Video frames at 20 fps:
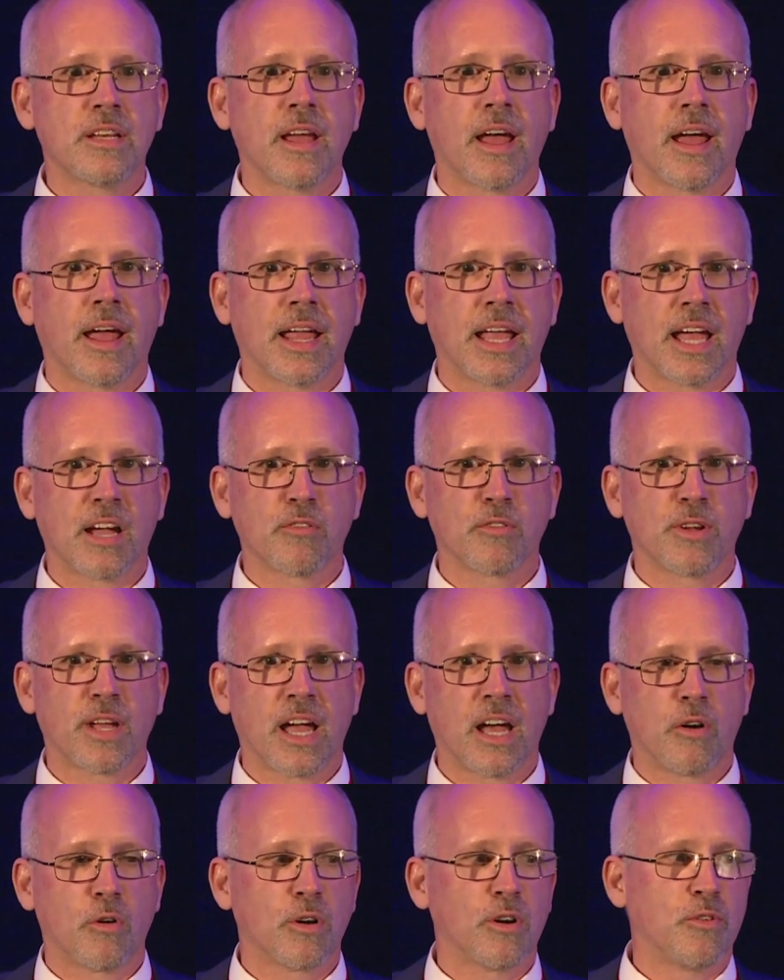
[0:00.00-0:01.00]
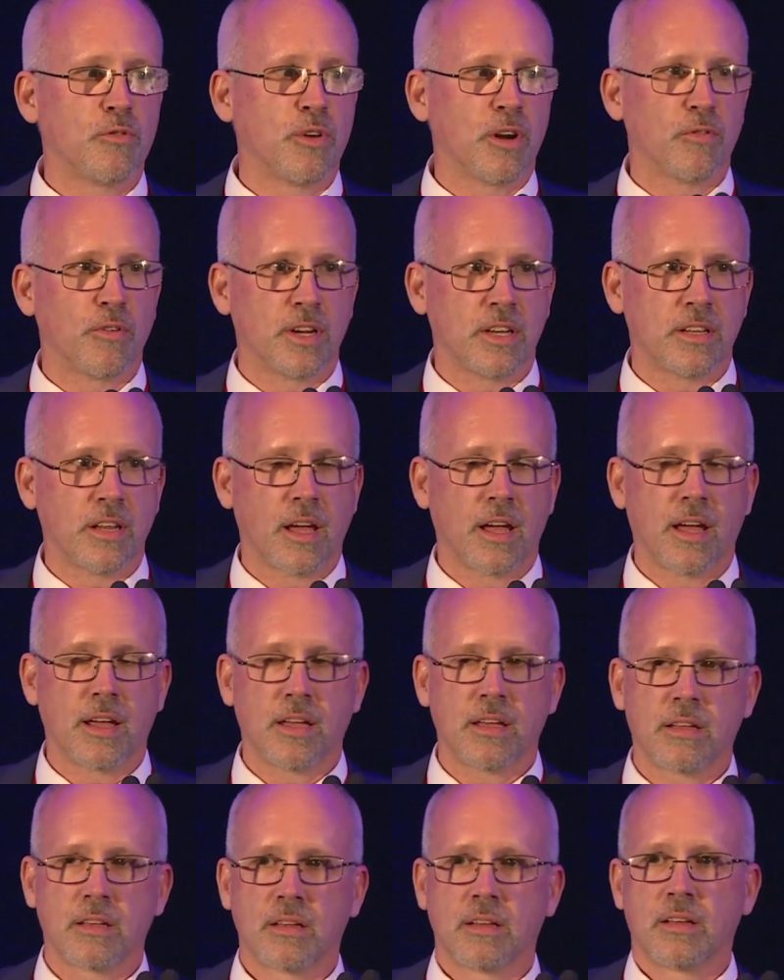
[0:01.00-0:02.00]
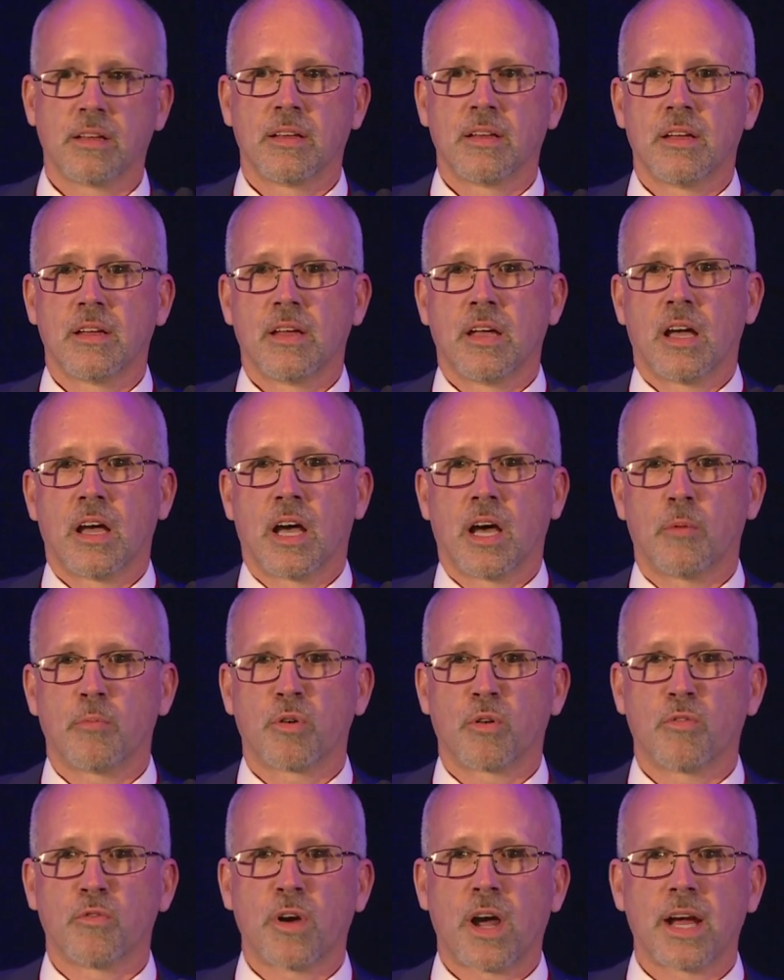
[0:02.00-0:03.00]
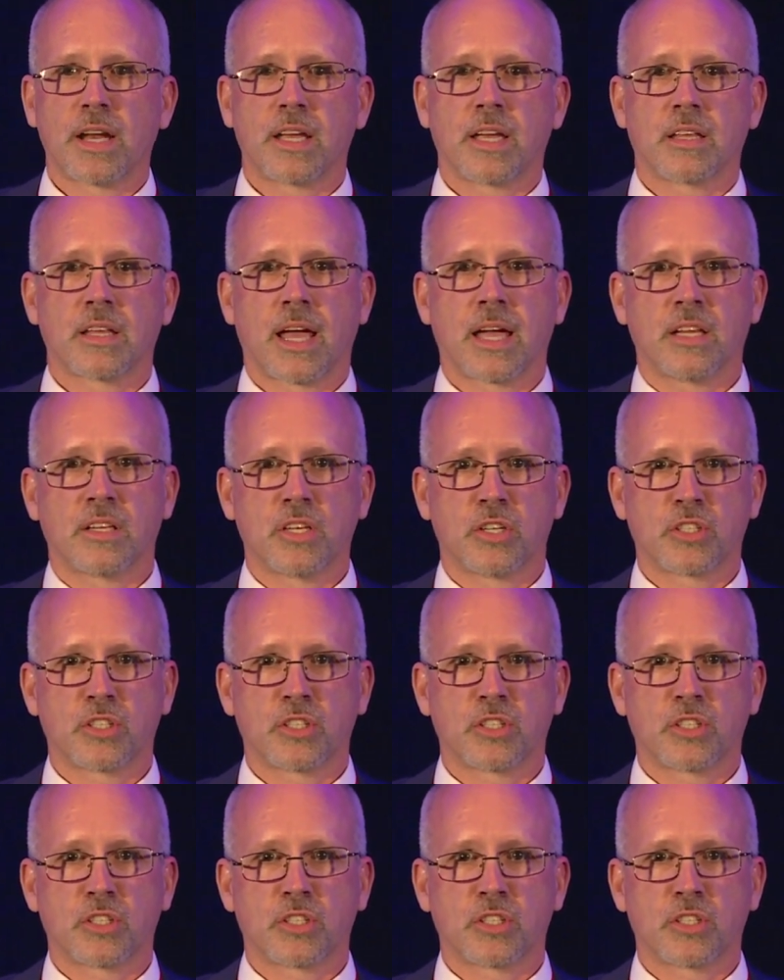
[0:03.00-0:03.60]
day, every hour of every day, providing a